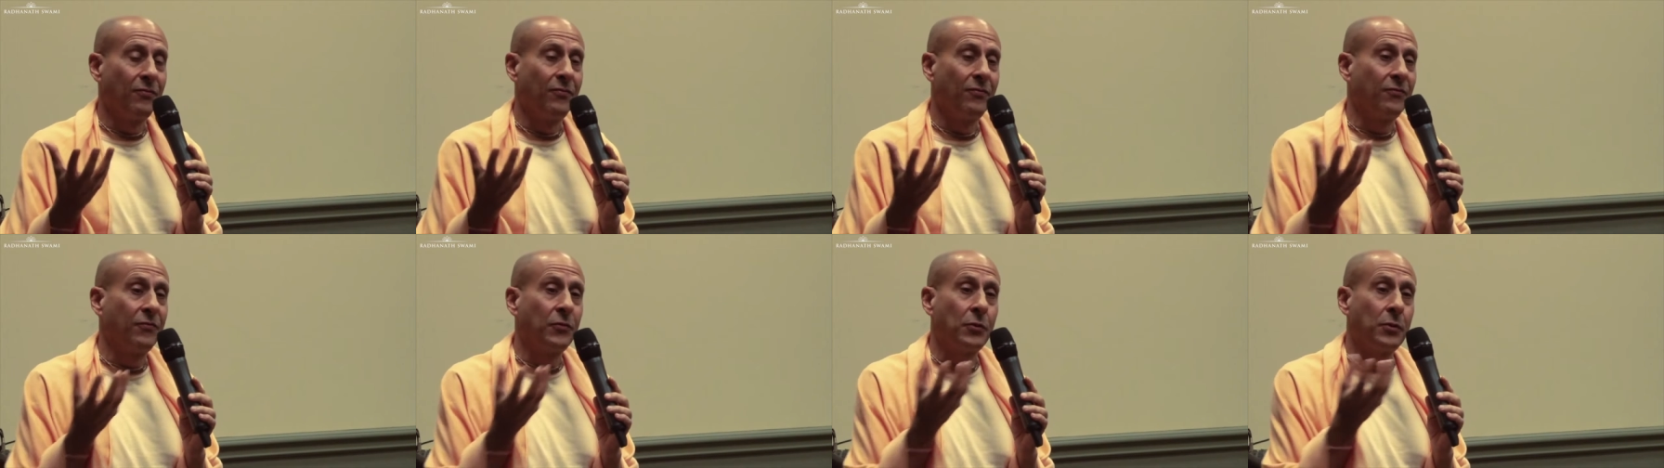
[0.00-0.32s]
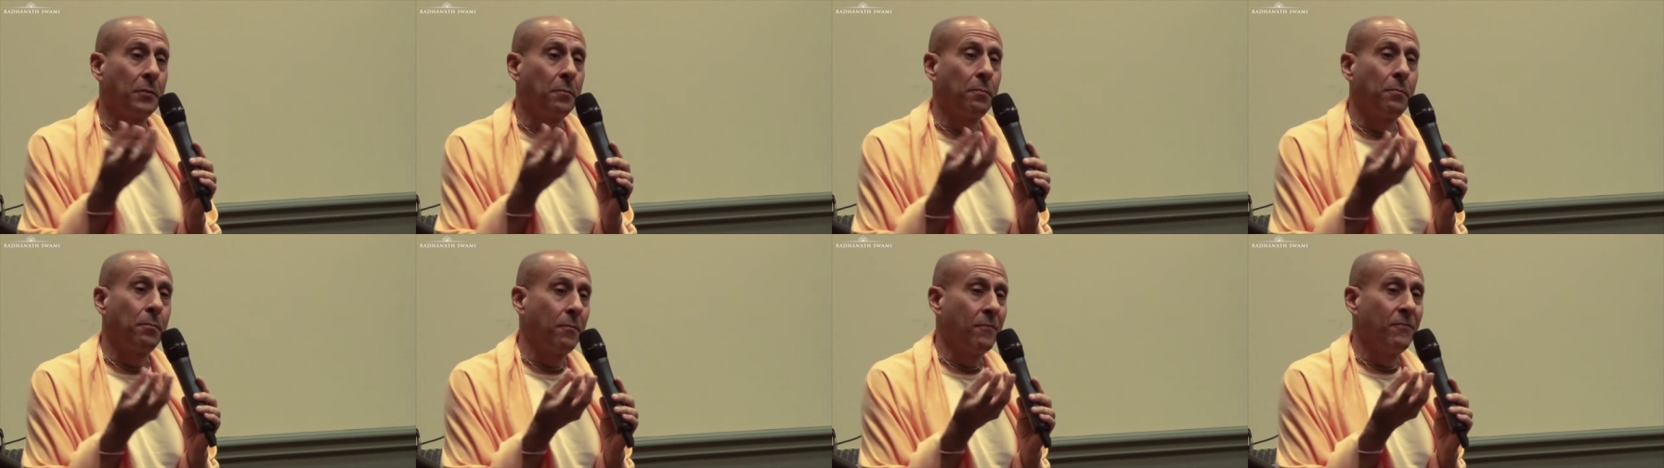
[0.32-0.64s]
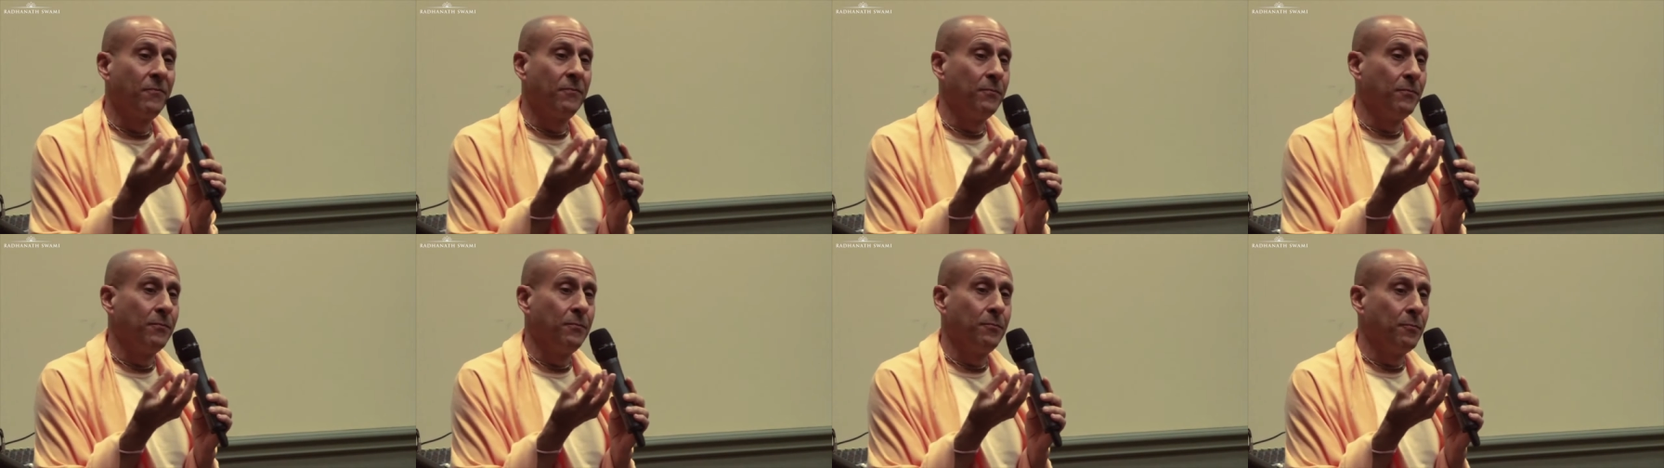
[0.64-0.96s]
for the
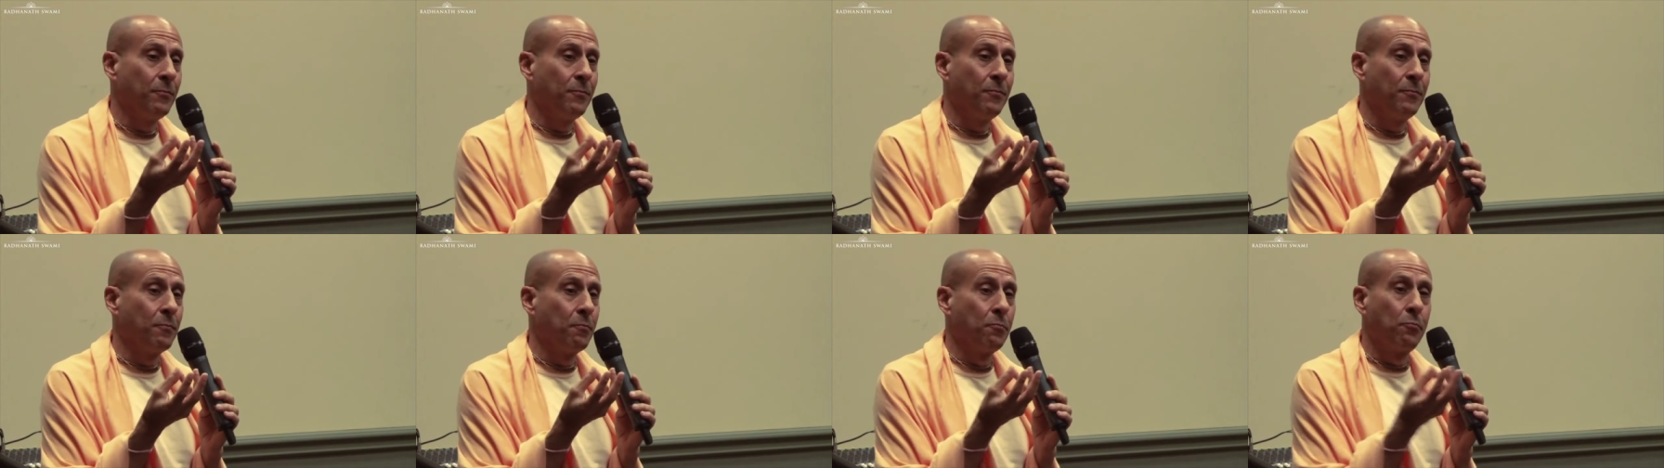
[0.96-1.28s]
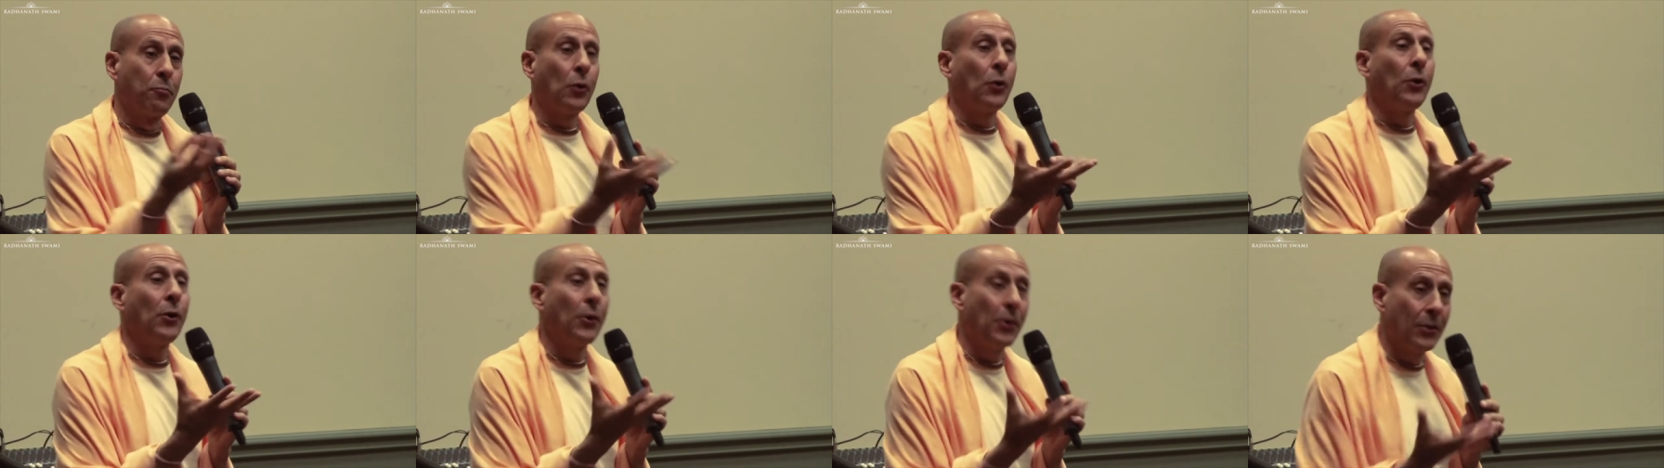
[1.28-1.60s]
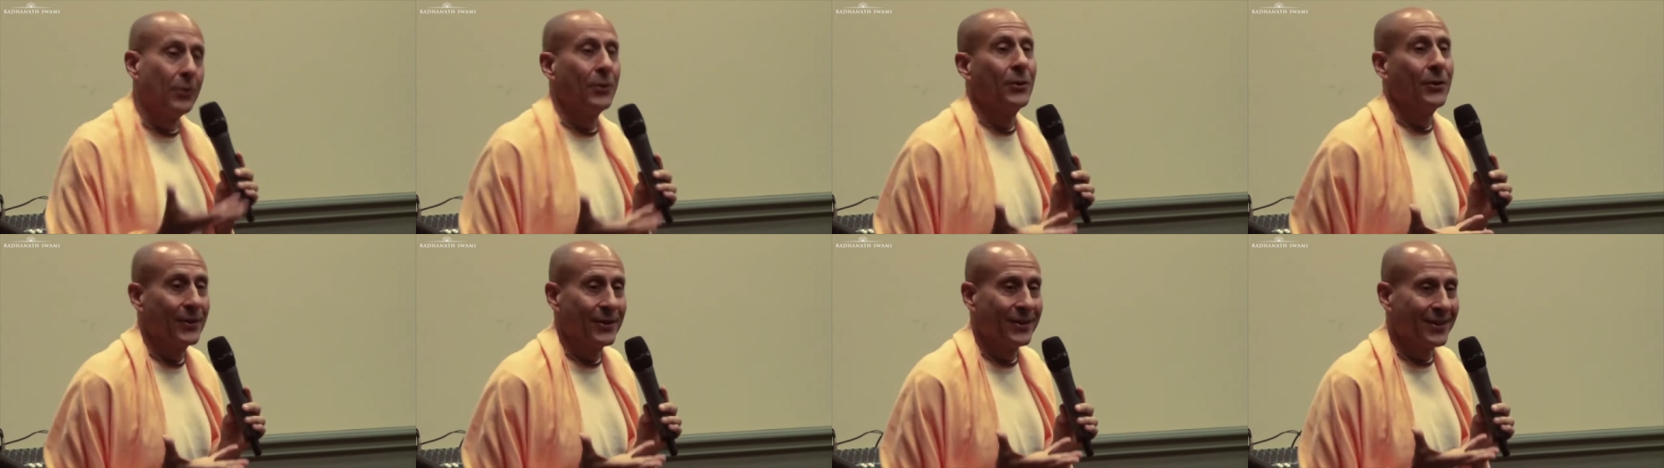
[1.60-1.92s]

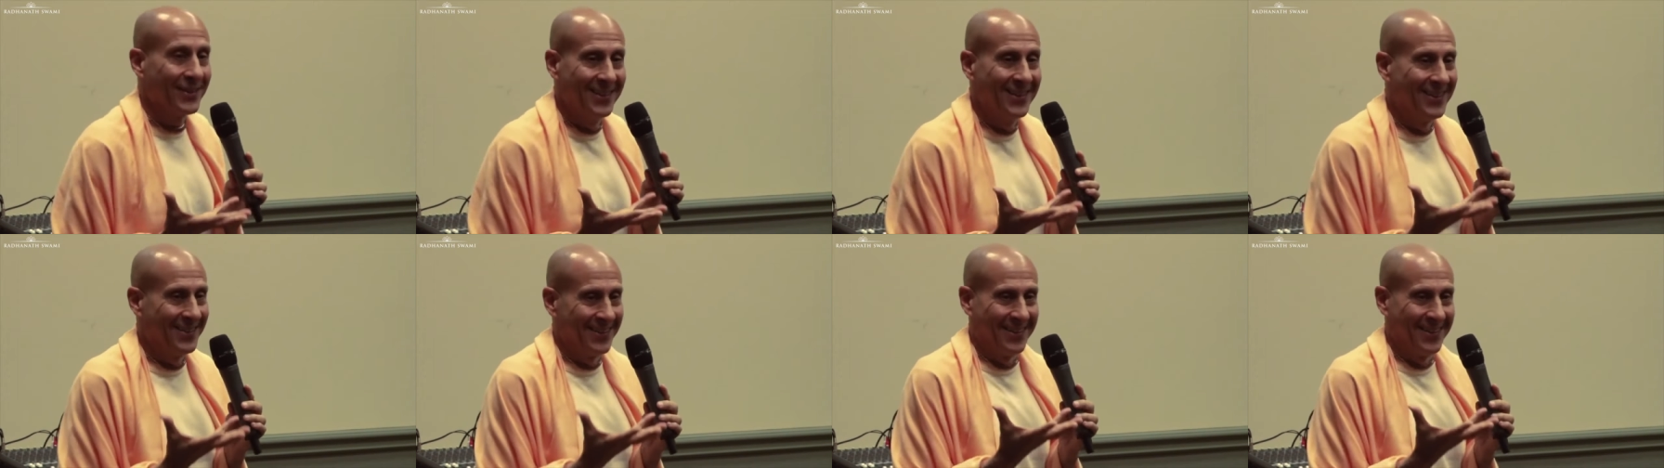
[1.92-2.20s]
bird.